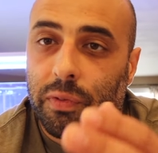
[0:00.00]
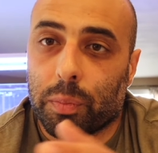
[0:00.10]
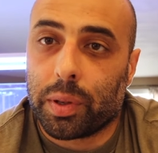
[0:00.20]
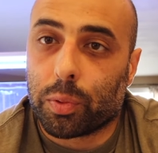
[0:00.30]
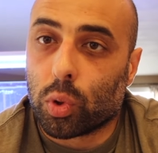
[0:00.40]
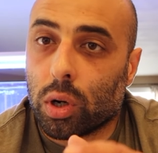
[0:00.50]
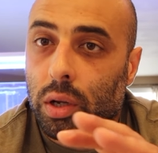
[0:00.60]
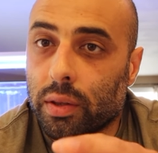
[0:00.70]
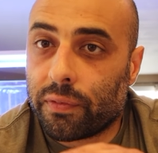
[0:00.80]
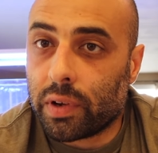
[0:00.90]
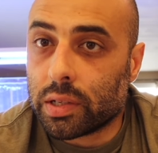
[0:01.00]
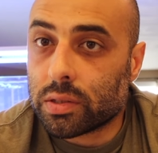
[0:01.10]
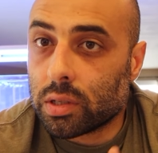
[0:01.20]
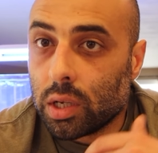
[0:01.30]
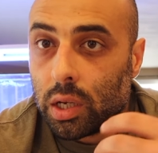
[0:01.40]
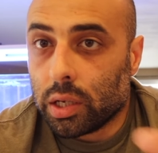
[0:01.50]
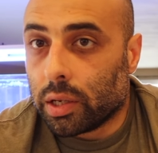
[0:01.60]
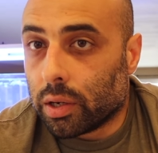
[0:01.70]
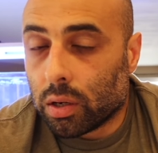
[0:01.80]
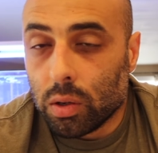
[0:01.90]
for people who are on the fence.
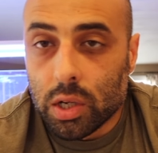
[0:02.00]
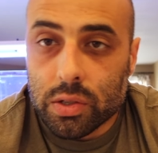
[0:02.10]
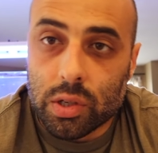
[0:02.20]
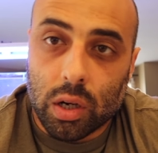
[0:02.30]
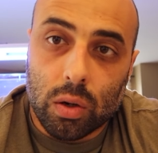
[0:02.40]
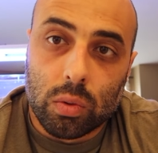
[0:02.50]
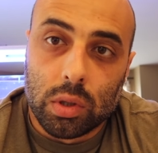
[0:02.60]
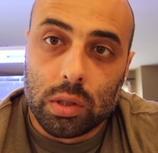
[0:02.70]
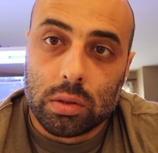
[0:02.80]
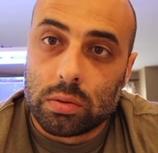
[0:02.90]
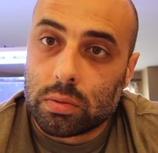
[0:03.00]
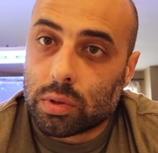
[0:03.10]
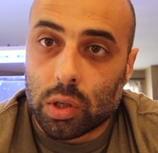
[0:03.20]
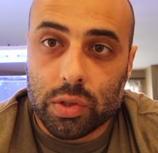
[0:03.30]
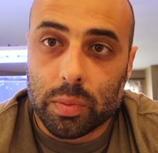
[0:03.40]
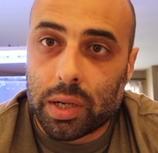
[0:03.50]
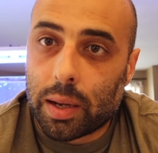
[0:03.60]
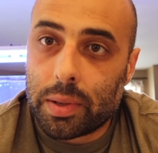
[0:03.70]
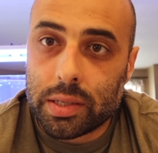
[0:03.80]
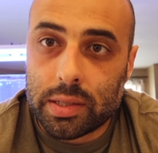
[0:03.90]
So throw some
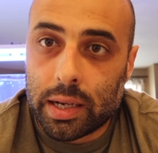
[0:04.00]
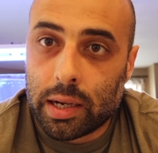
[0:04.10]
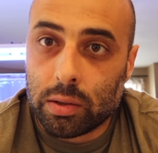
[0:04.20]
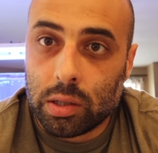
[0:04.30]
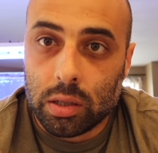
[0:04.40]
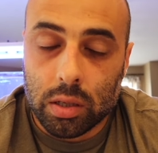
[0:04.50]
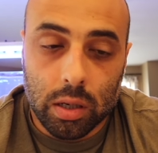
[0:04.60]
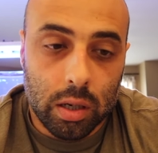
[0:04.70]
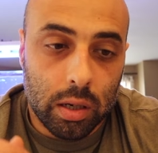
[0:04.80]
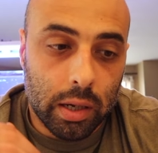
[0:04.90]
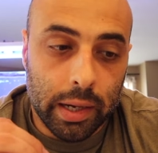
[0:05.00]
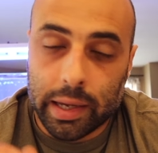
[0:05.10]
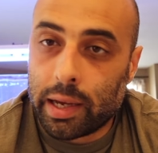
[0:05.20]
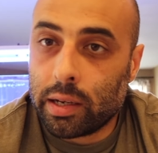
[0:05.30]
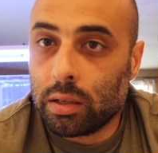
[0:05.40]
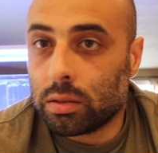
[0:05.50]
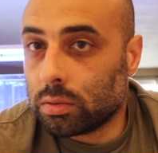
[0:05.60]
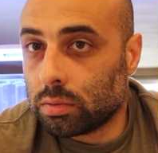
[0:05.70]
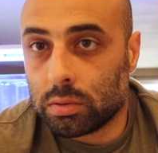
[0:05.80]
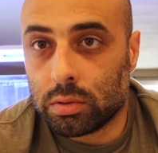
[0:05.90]
comments down. Again,
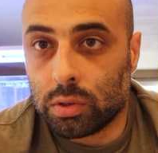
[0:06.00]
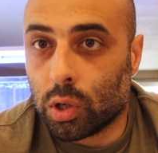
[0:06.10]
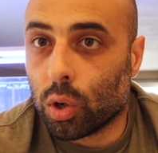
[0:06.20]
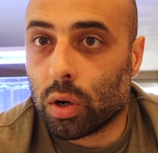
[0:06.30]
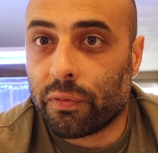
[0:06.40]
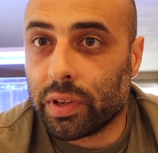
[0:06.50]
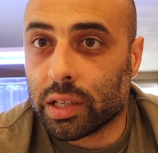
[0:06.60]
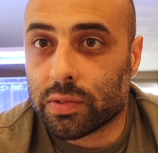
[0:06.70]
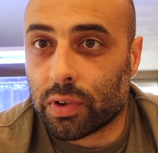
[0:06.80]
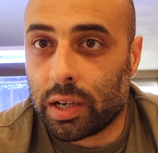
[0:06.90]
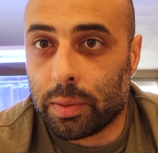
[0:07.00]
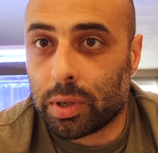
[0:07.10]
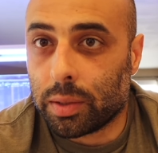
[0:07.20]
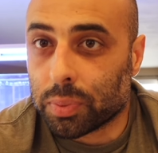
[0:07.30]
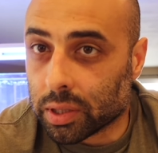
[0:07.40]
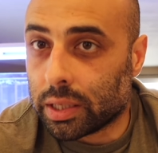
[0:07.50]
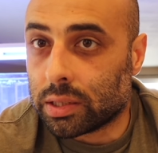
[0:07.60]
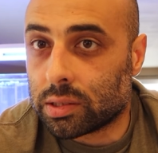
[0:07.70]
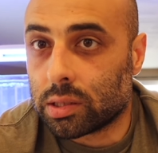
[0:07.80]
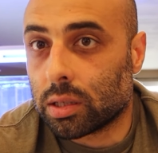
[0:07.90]
no hurt feelings for anybody,
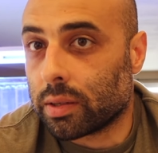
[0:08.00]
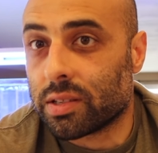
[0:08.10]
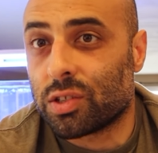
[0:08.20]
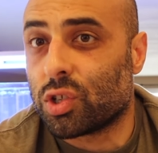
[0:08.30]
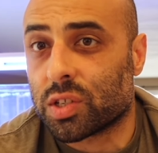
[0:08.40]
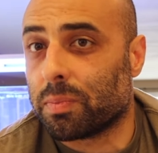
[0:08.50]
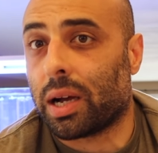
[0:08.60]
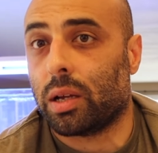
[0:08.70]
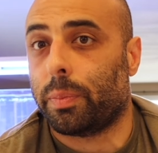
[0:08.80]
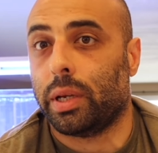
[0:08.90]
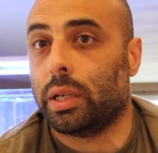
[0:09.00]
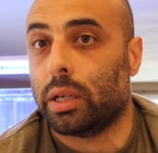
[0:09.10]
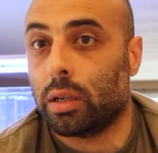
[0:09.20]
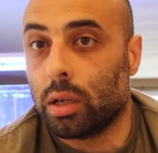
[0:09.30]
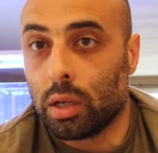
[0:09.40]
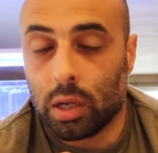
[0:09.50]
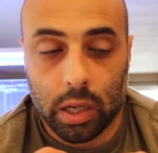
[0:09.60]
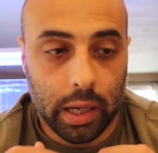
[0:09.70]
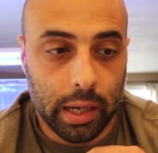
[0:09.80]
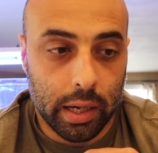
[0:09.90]
please. This is just my opinion.
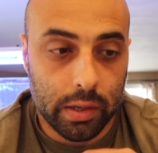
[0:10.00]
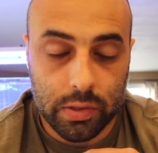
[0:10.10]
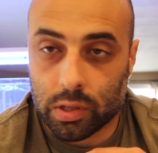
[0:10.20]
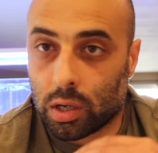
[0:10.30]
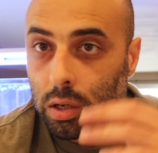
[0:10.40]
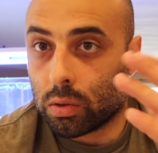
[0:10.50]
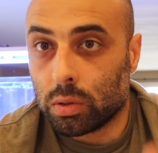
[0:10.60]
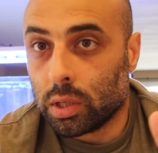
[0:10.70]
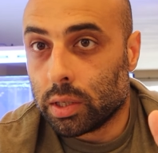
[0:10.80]
And so,